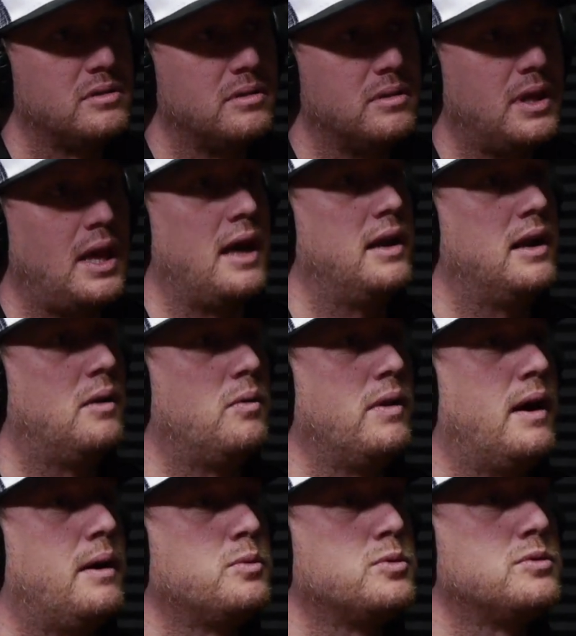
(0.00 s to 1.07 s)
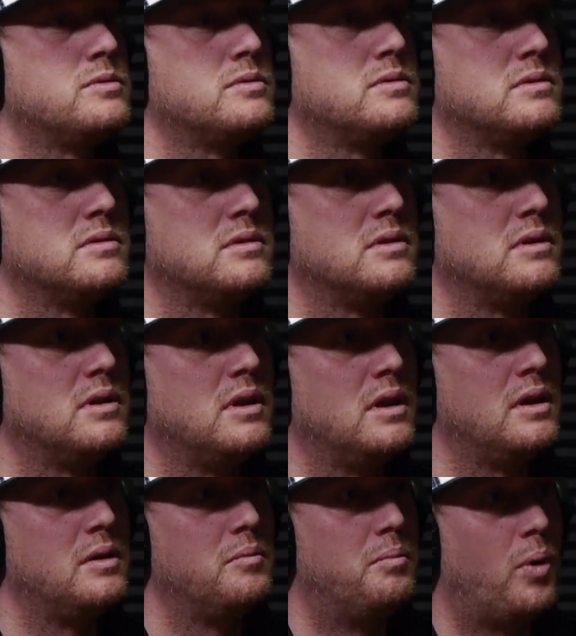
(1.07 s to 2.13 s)
getting out of the house.
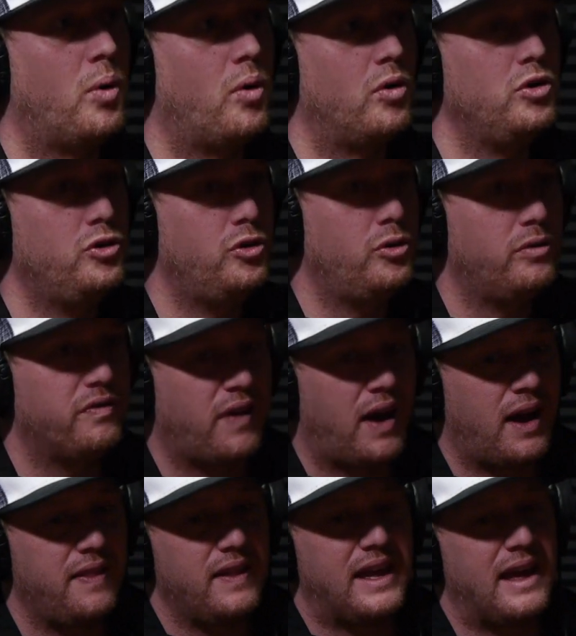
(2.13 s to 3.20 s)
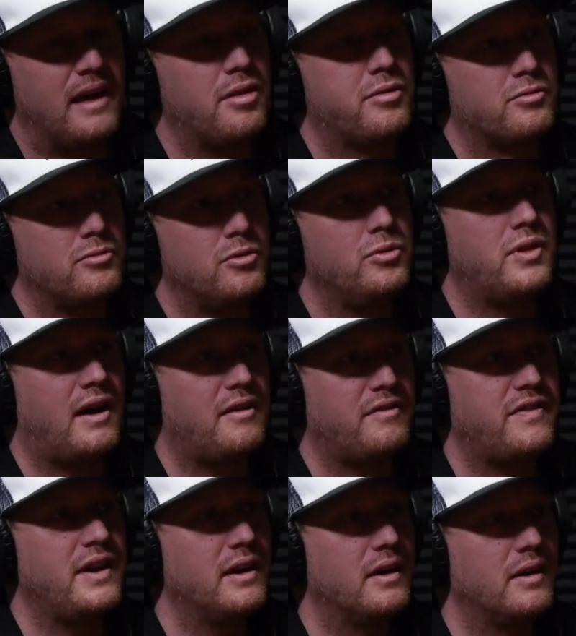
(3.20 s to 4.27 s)
But you finally get through that
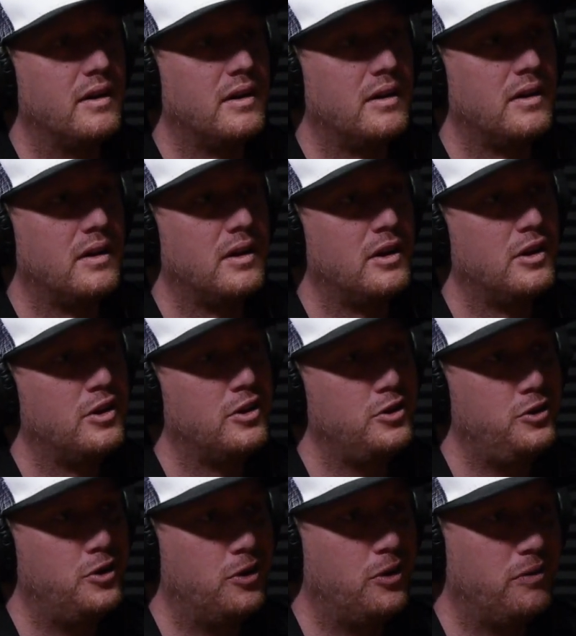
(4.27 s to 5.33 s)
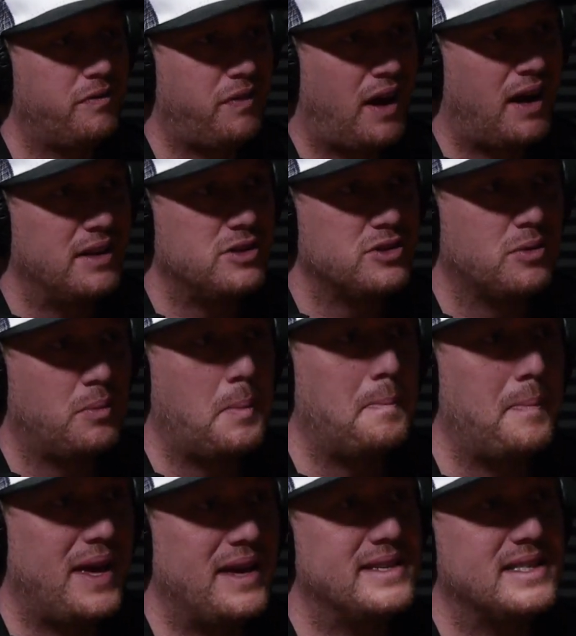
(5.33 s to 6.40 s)
fear, you'll find some
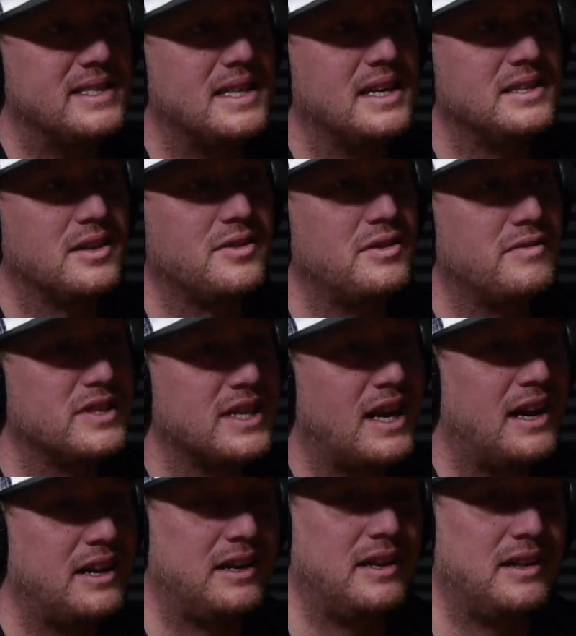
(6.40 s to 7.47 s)
amazing things on the other side. And